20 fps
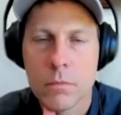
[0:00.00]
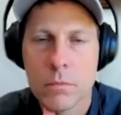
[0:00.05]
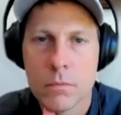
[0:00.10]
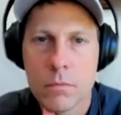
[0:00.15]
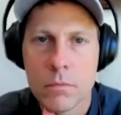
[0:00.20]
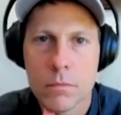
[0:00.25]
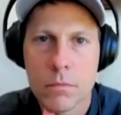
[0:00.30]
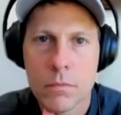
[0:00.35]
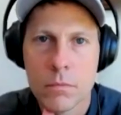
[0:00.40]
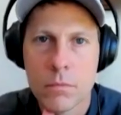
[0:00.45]

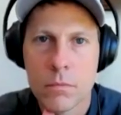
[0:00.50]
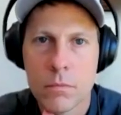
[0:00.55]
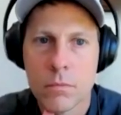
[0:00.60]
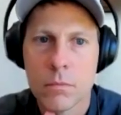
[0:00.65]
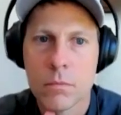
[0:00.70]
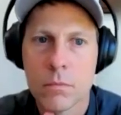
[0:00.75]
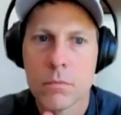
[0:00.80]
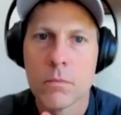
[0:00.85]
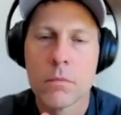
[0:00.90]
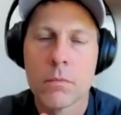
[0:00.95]

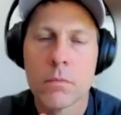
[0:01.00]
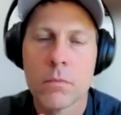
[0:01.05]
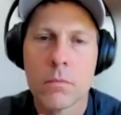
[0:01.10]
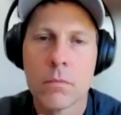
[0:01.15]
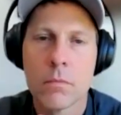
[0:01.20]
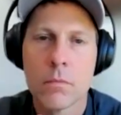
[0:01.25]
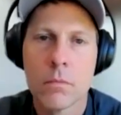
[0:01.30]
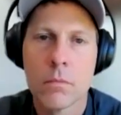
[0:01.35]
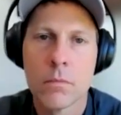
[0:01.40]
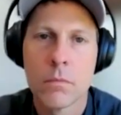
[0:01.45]

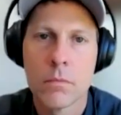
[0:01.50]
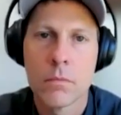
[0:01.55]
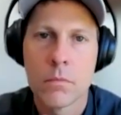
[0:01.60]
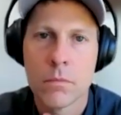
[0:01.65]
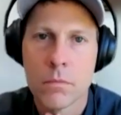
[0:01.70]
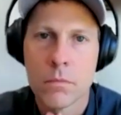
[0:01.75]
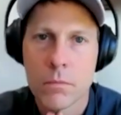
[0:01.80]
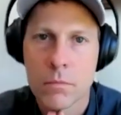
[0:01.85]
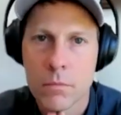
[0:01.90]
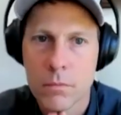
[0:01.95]

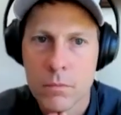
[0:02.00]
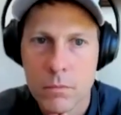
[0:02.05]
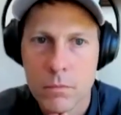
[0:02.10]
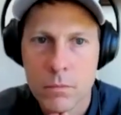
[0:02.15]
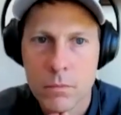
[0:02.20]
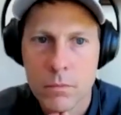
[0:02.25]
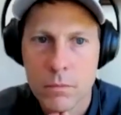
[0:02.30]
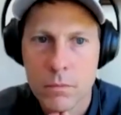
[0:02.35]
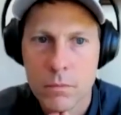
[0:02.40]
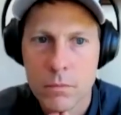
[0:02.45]

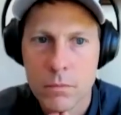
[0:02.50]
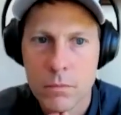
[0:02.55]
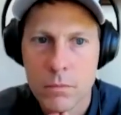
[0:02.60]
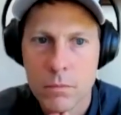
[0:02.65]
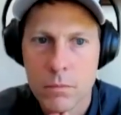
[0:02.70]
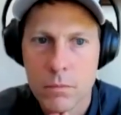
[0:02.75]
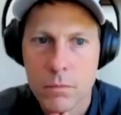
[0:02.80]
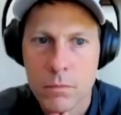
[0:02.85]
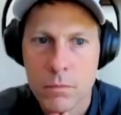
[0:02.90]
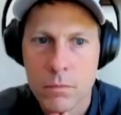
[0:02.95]

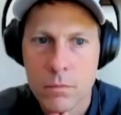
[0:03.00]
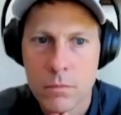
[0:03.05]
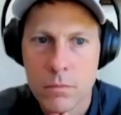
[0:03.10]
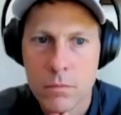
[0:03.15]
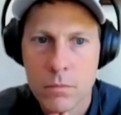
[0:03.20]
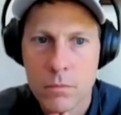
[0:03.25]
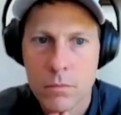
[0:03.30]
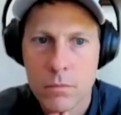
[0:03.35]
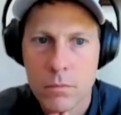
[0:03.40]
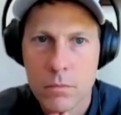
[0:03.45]

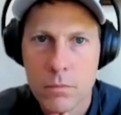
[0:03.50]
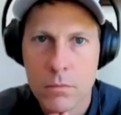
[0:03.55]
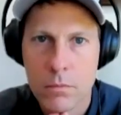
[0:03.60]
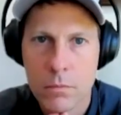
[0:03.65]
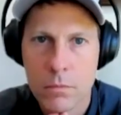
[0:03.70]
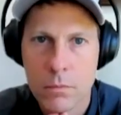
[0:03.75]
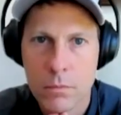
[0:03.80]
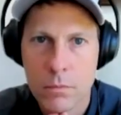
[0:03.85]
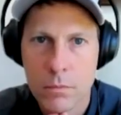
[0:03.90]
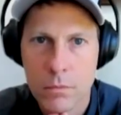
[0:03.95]

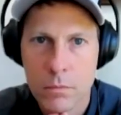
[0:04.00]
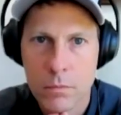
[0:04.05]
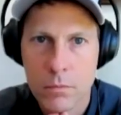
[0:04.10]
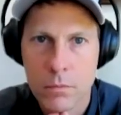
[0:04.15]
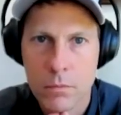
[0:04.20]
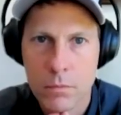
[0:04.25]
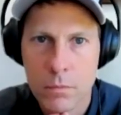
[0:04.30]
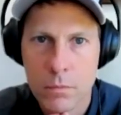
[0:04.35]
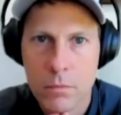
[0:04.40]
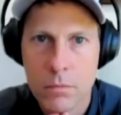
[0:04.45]

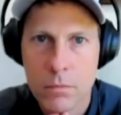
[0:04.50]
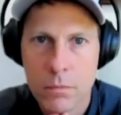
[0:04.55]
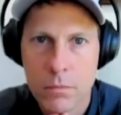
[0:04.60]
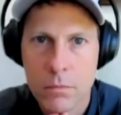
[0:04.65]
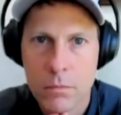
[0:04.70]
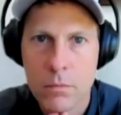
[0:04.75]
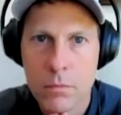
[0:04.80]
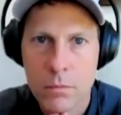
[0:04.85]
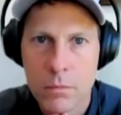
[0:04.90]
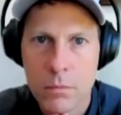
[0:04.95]

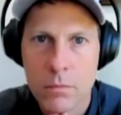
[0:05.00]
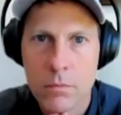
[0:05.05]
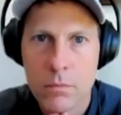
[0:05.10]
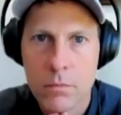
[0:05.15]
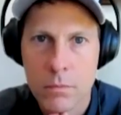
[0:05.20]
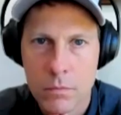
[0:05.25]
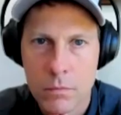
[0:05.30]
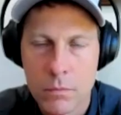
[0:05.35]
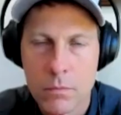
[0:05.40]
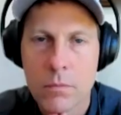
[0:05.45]

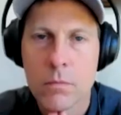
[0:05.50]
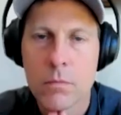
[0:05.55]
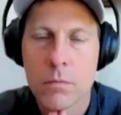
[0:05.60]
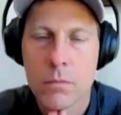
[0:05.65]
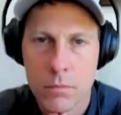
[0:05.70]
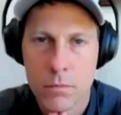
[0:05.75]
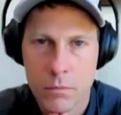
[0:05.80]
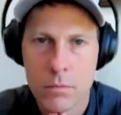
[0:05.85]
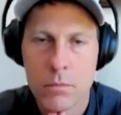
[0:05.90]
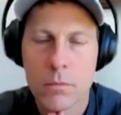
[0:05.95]

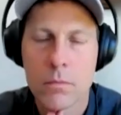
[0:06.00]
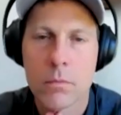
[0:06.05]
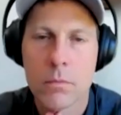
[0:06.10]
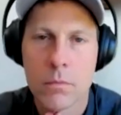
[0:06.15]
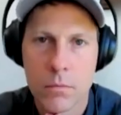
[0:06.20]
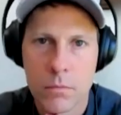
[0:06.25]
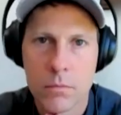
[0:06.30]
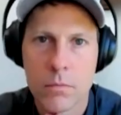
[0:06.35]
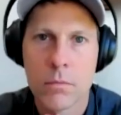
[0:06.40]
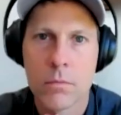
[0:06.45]

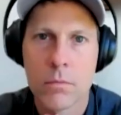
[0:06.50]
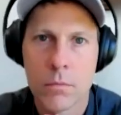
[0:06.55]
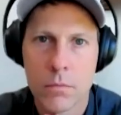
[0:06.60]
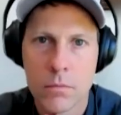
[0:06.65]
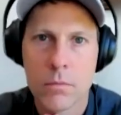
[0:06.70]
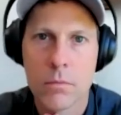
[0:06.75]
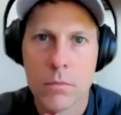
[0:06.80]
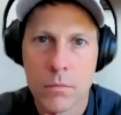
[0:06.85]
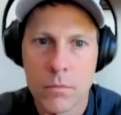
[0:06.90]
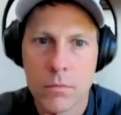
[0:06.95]

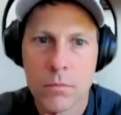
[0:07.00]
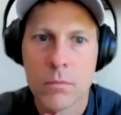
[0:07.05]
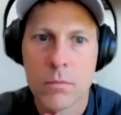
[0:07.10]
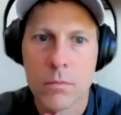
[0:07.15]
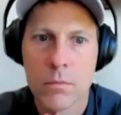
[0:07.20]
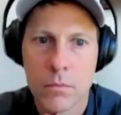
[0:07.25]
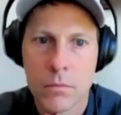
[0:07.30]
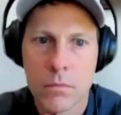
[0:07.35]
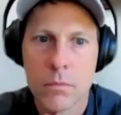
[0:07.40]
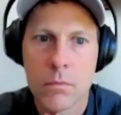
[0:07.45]

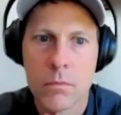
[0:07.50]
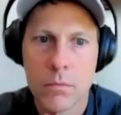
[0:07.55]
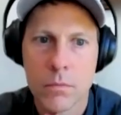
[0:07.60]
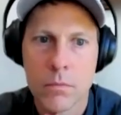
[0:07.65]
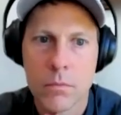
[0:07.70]
(not speaking)